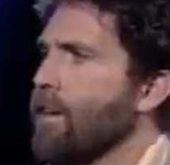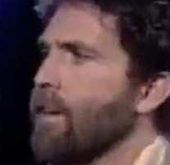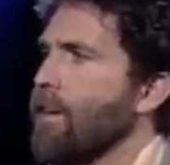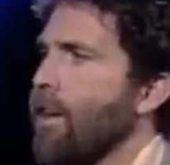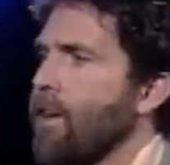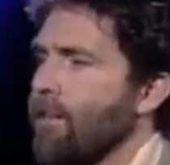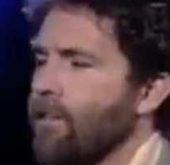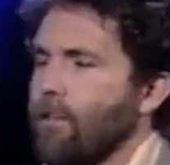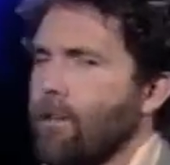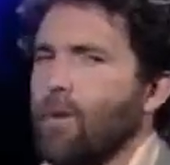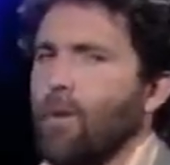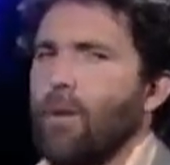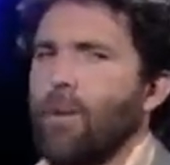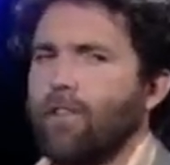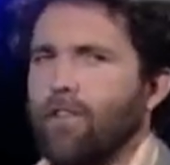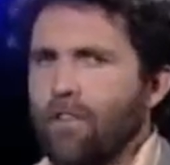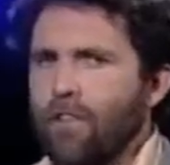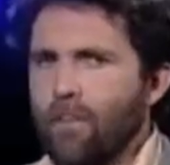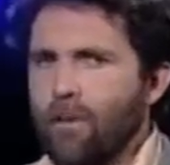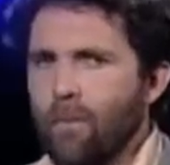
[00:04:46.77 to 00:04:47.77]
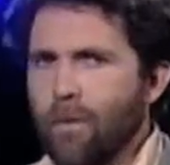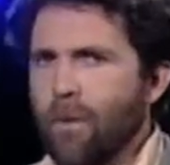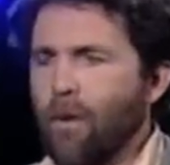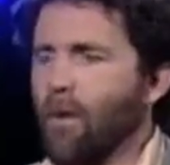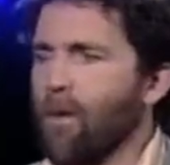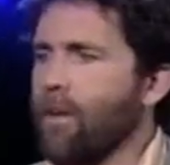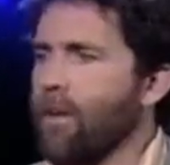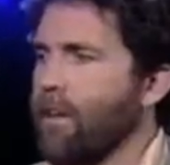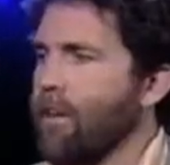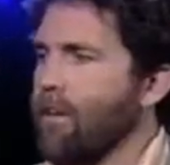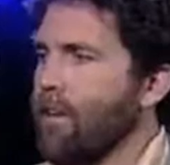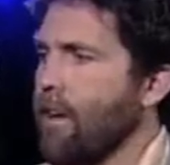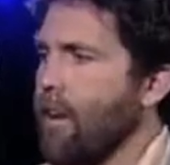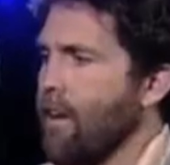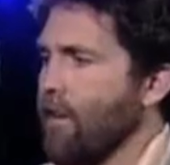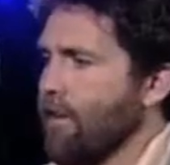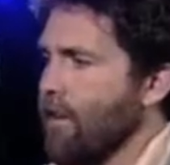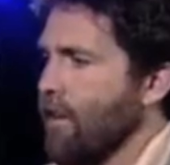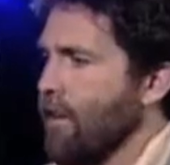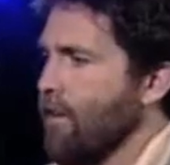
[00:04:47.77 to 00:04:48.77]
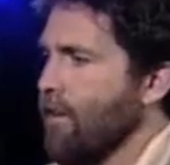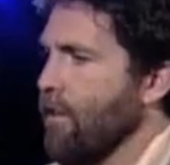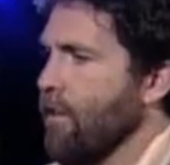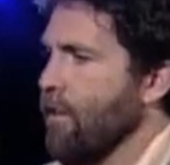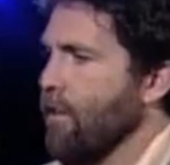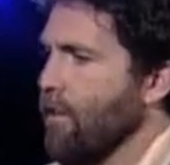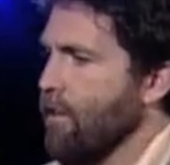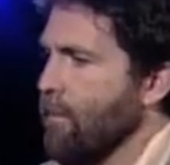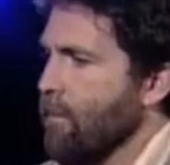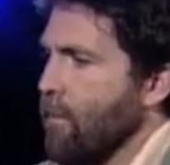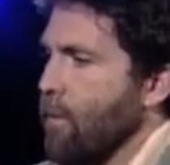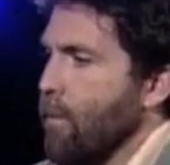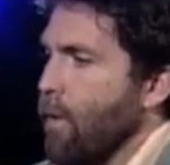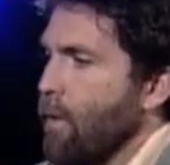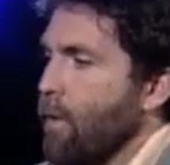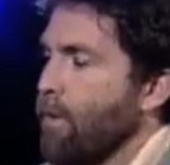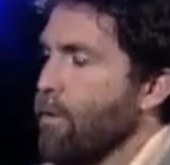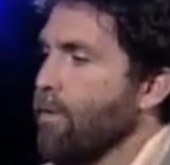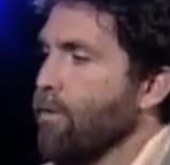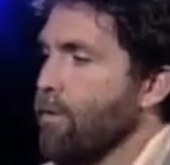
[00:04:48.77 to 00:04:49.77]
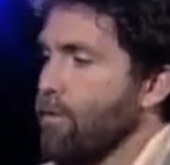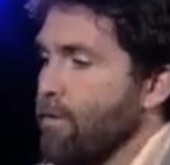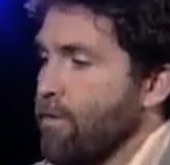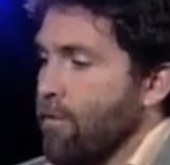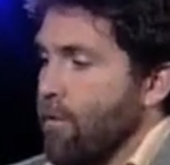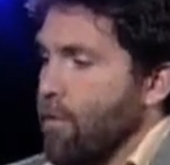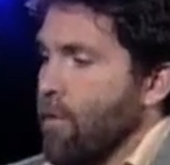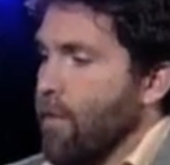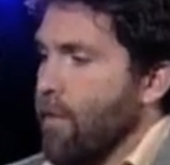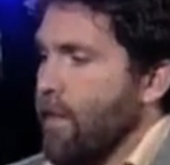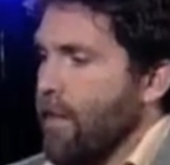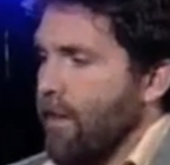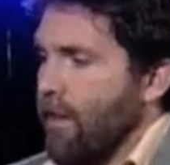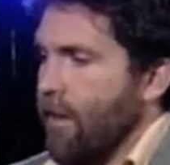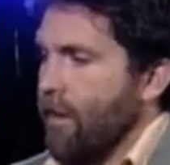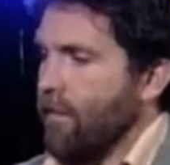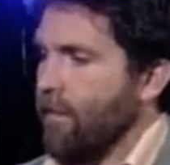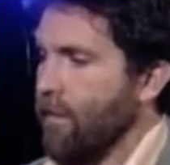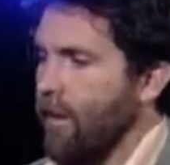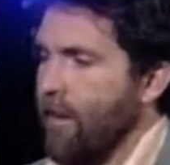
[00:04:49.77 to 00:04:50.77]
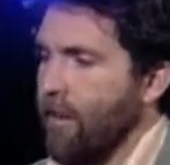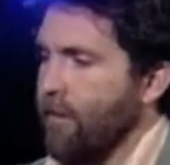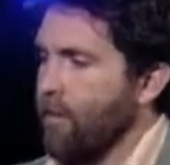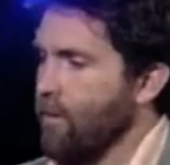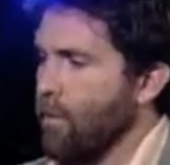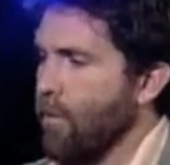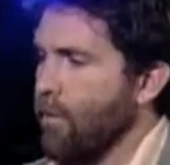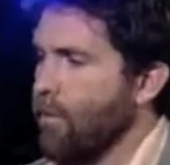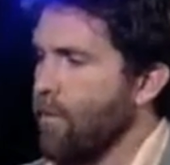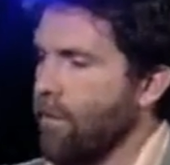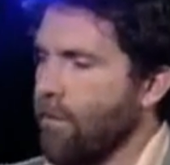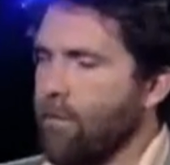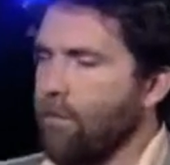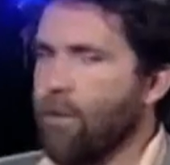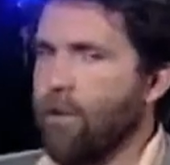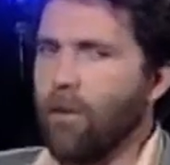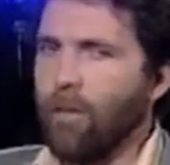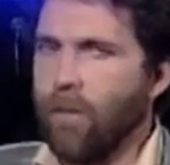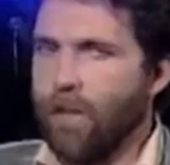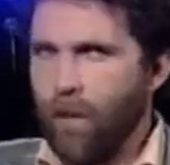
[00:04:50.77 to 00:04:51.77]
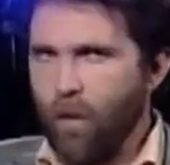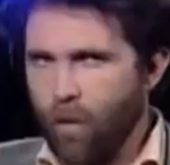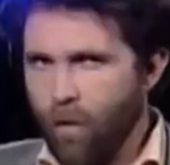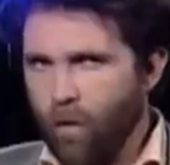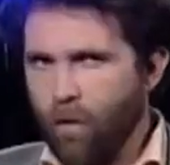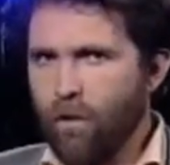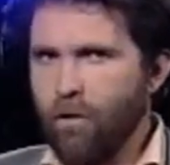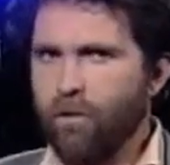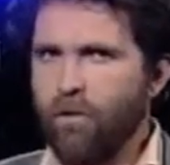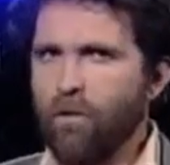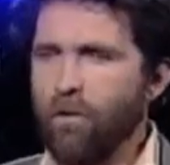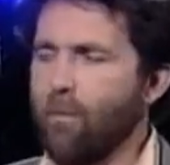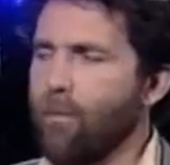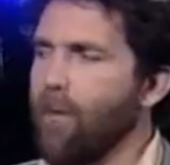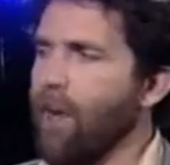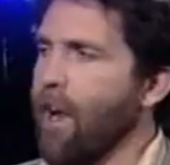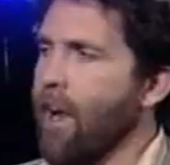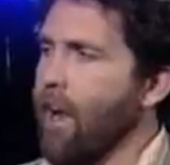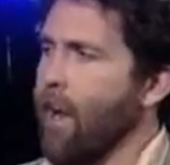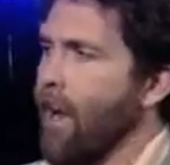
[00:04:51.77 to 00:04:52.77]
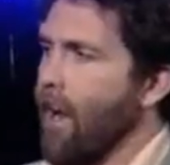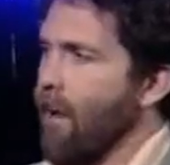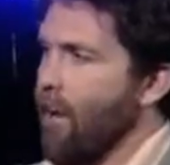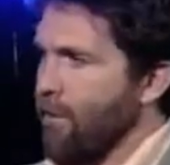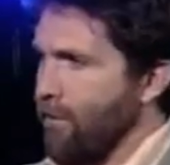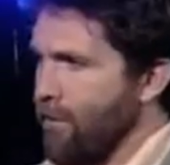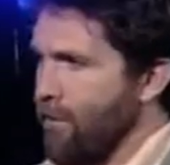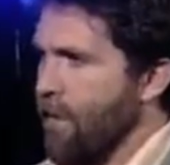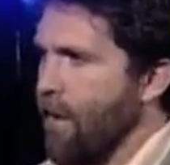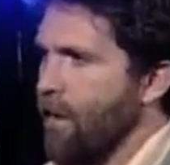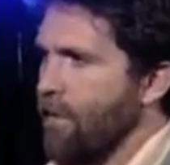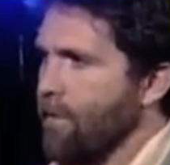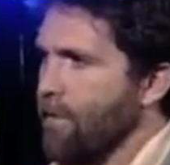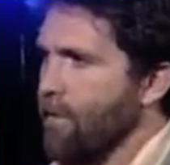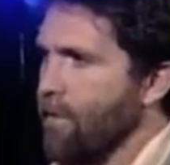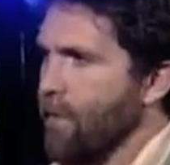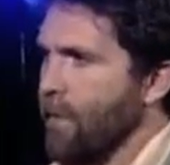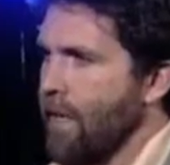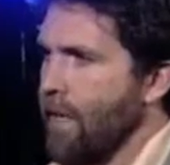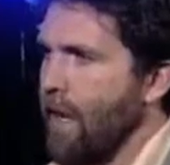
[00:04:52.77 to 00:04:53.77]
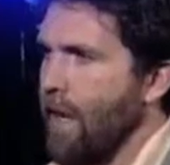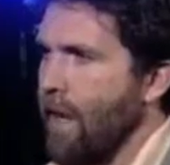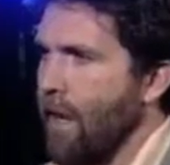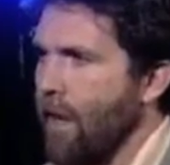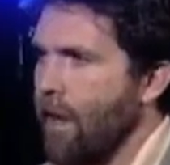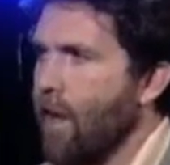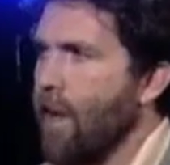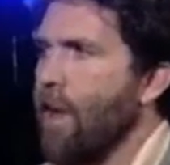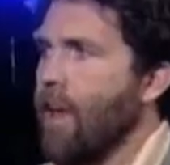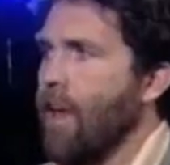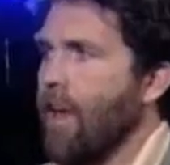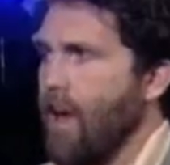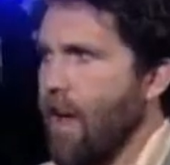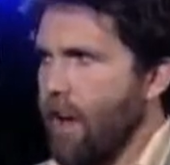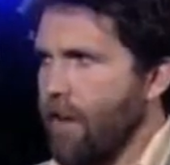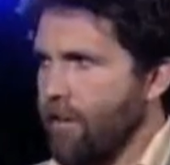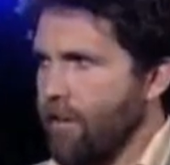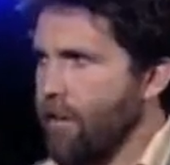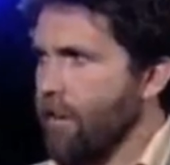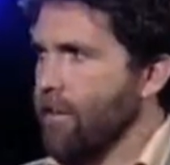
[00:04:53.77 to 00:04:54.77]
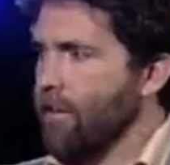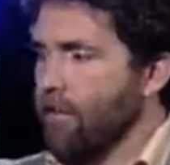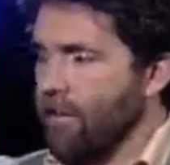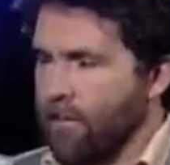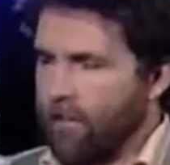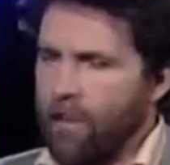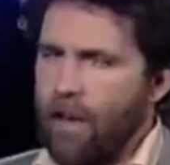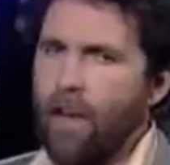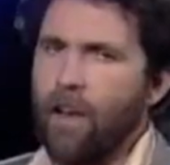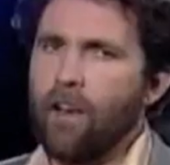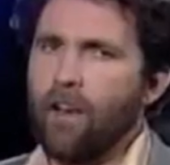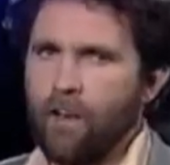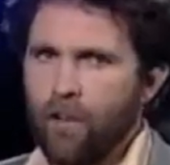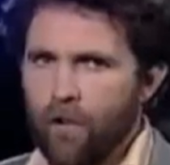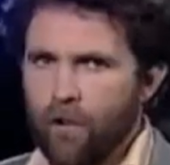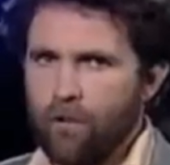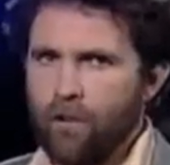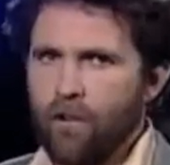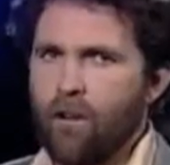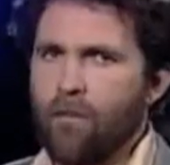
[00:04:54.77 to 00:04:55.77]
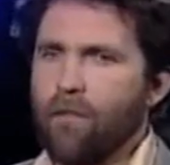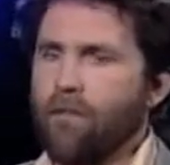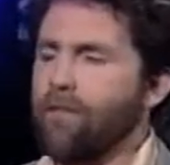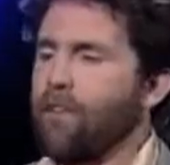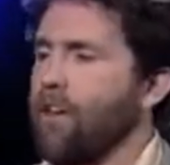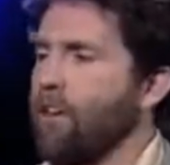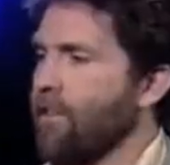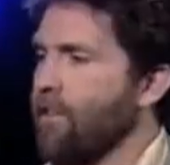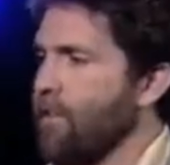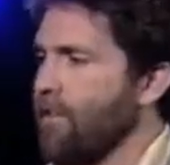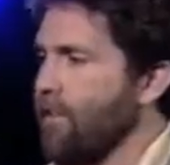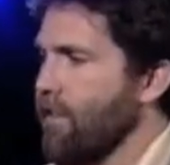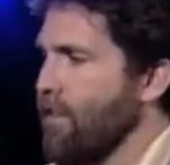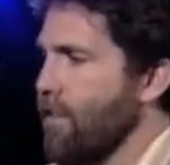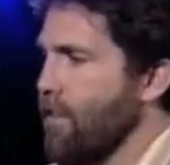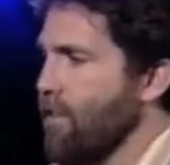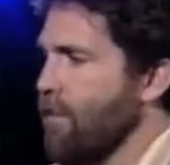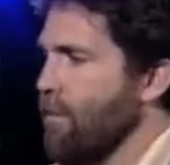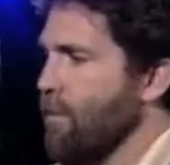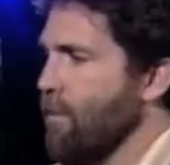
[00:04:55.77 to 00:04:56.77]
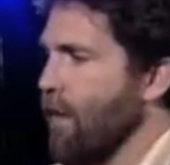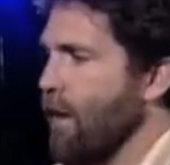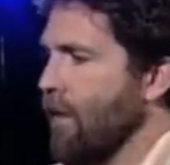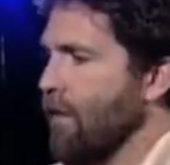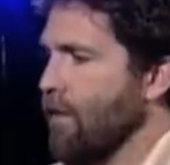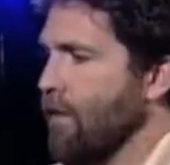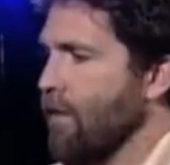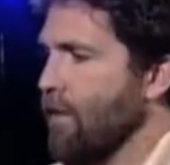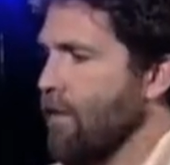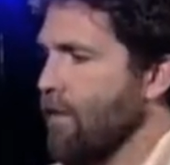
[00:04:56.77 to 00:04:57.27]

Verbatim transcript: That's a question that we all need to ask ourselves. But what we do need to understand is we should just be doing all of them right now as fast as we can and then start those conversations and those debates